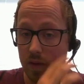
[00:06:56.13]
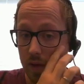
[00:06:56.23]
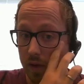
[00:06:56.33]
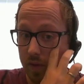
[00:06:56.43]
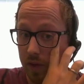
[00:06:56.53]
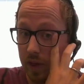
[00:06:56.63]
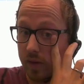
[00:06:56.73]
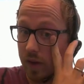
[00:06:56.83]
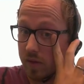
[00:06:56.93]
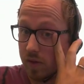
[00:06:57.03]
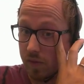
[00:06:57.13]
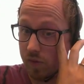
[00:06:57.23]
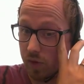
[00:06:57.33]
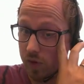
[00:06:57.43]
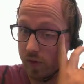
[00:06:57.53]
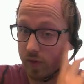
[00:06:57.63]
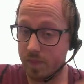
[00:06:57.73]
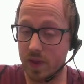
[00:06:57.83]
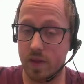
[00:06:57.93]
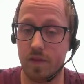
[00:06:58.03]
There's an extensive
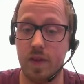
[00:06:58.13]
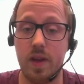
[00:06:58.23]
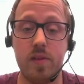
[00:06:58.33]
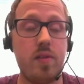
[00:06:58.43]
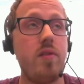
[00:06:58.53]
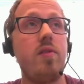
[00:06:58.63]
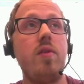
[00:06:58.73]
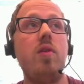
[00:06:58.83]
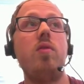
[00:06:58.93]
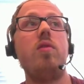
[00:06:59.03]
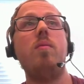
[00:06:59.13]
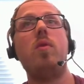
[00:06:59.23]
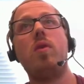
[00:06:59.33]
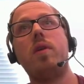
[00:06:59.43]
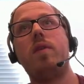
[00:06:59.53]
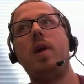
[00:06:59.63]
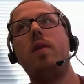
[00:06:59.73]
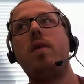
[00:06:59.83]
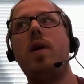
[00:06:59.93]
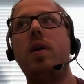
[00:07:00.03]
search interface. So the more
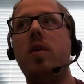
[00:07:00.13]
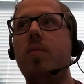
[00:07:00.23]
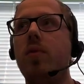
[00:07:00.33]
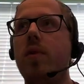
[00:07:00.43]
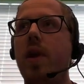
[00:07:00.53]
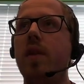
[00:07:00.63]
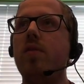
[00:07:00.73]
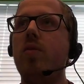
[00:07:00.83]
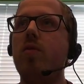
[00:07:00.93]
data you put into